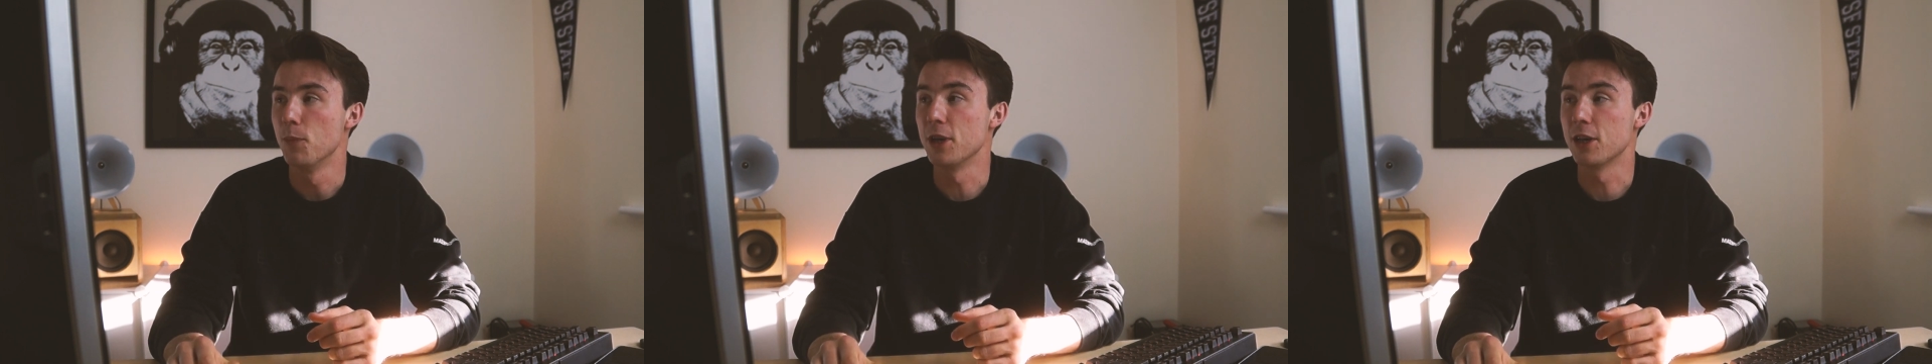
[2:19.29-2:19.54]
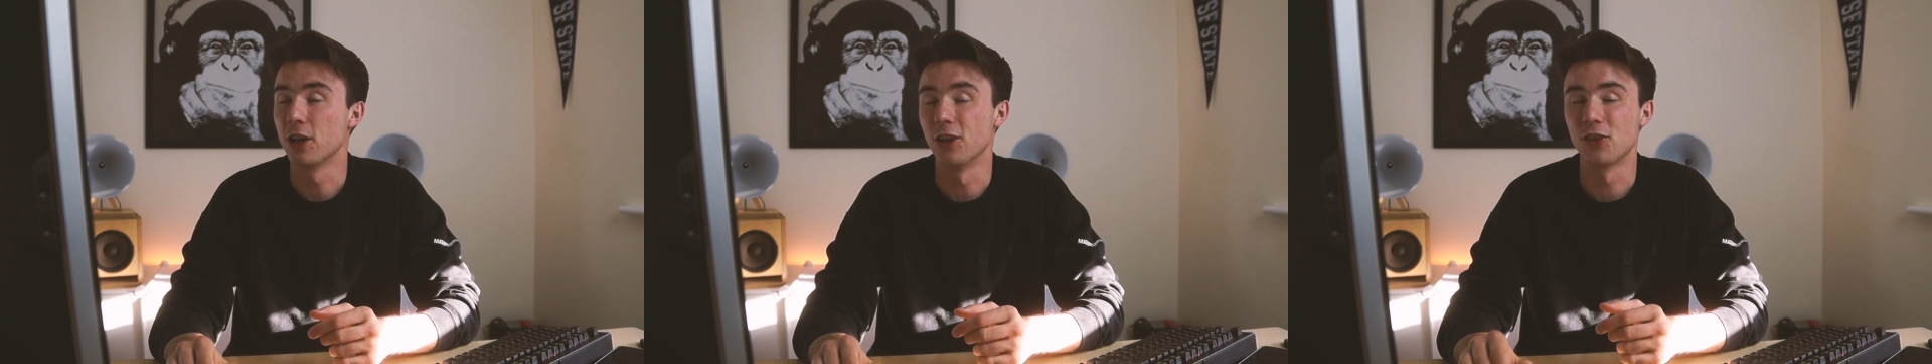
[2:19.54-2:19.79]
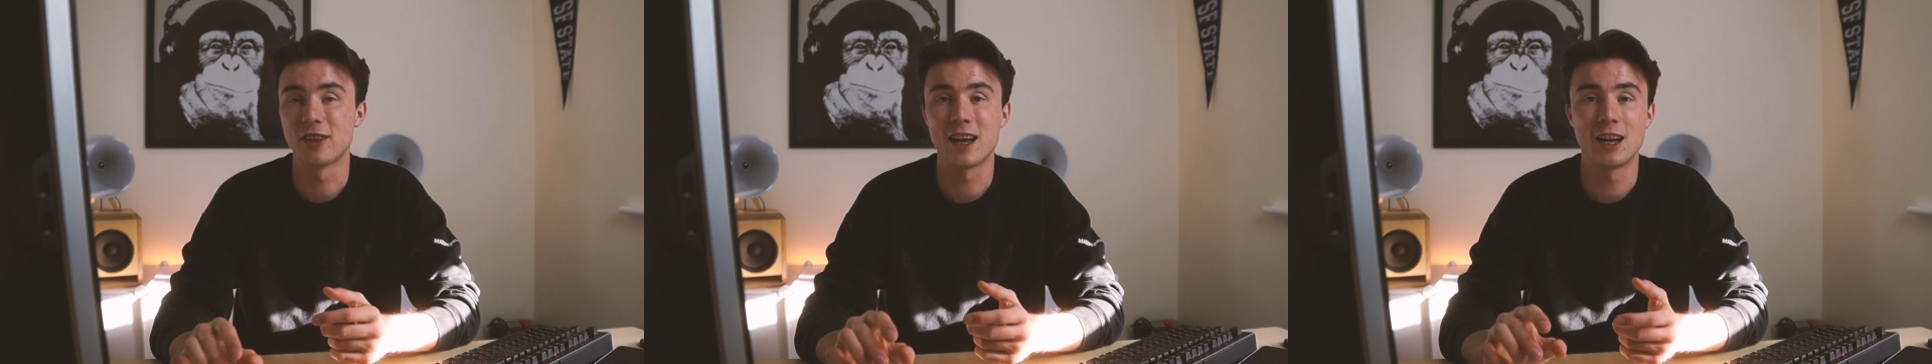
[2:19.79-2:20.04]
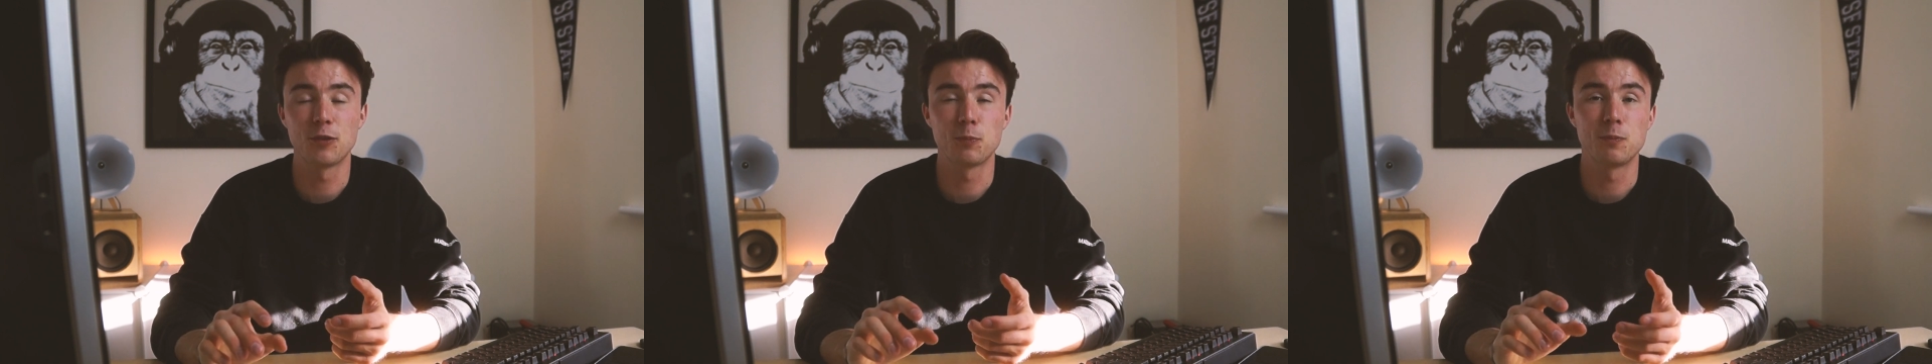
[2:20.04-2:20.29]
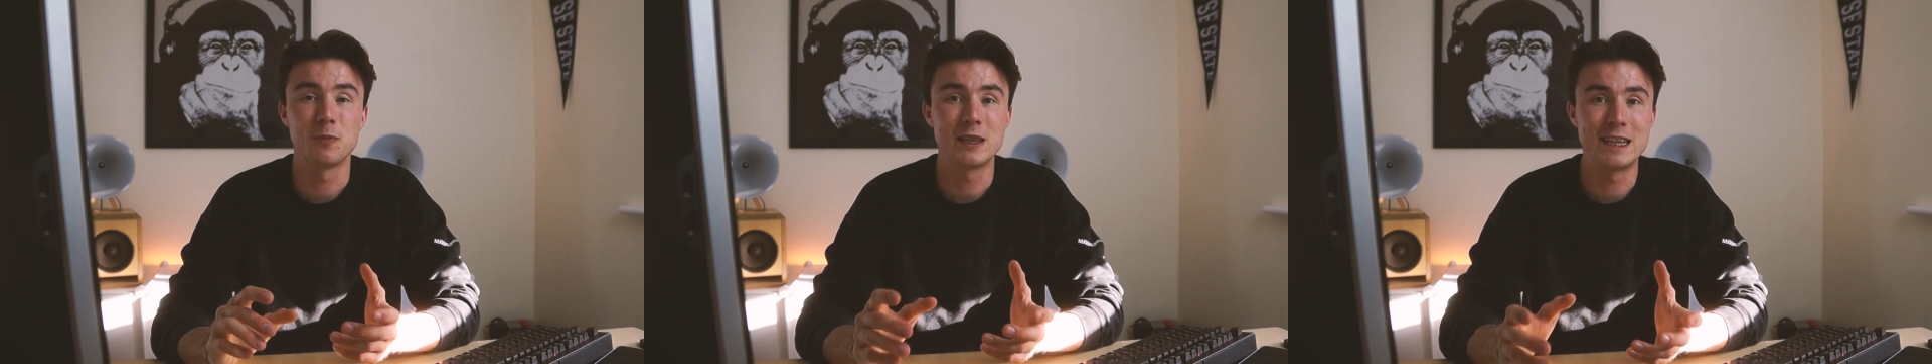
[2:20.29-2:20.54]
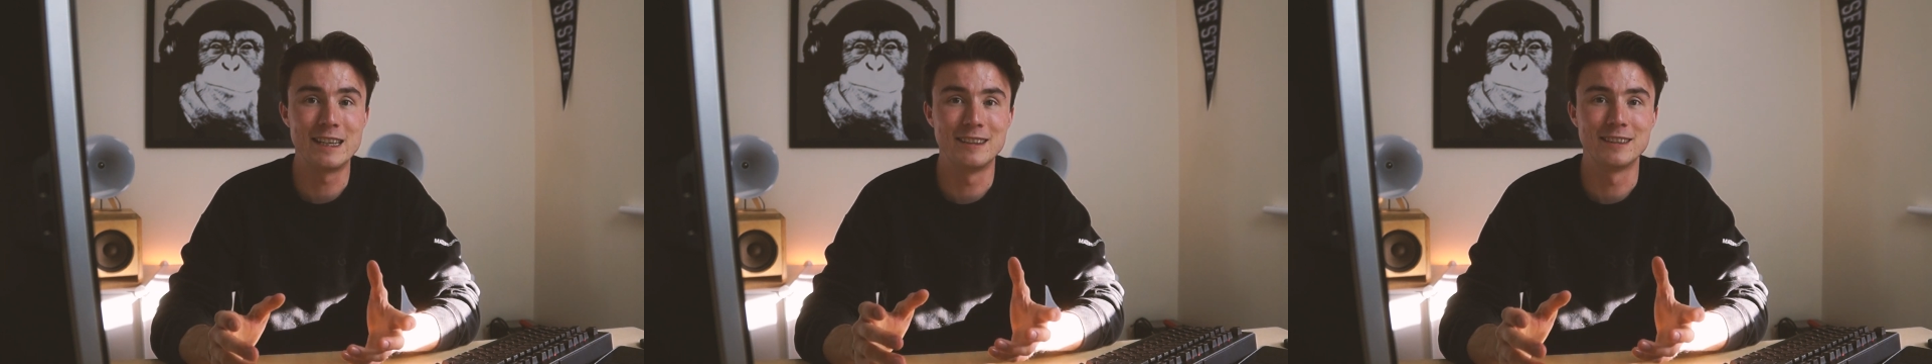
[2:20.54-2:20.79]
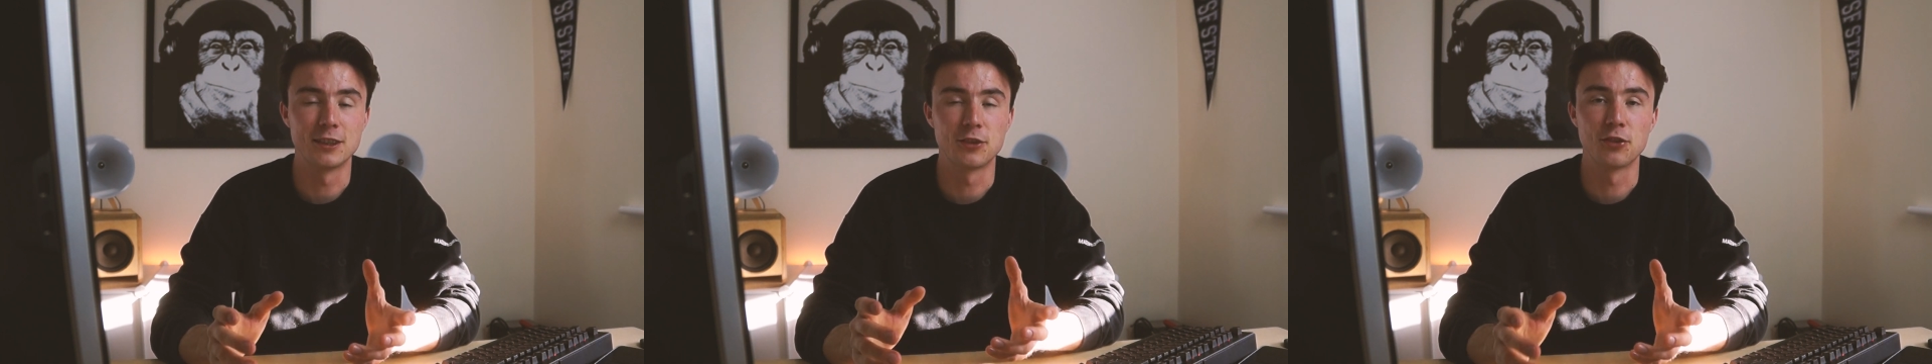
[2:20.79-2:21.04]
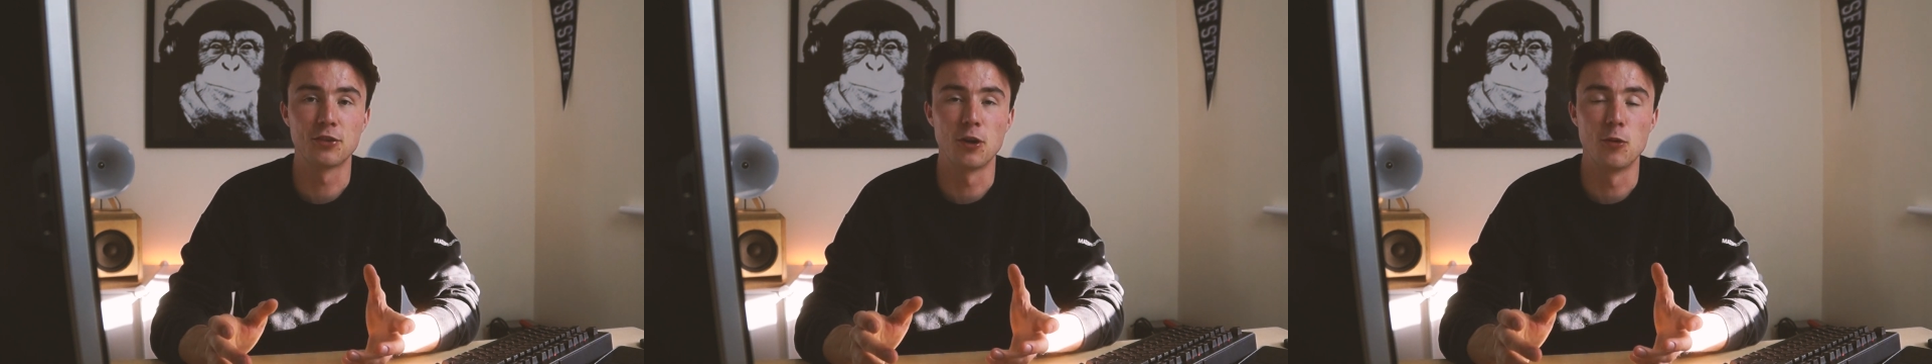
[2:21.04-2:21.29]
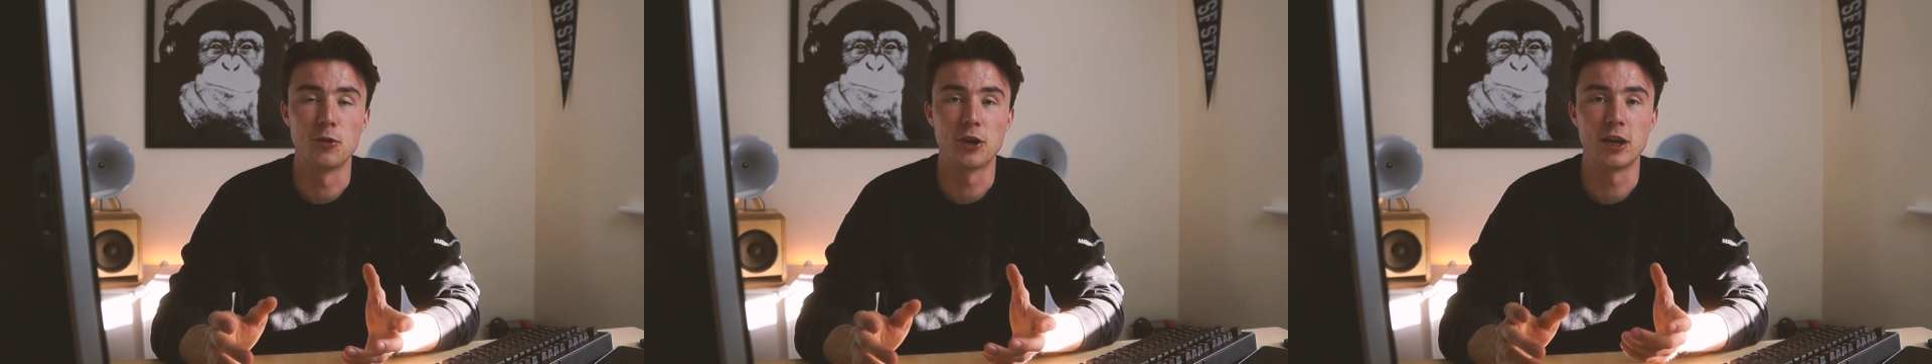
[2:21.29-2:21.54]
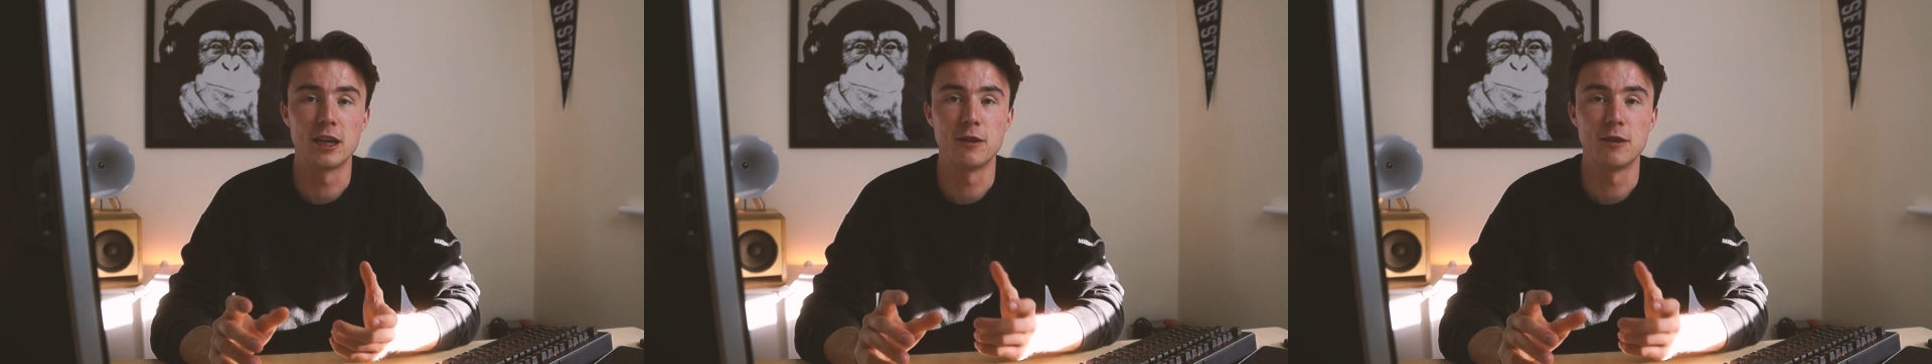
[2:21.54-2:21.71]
because that's easier to solder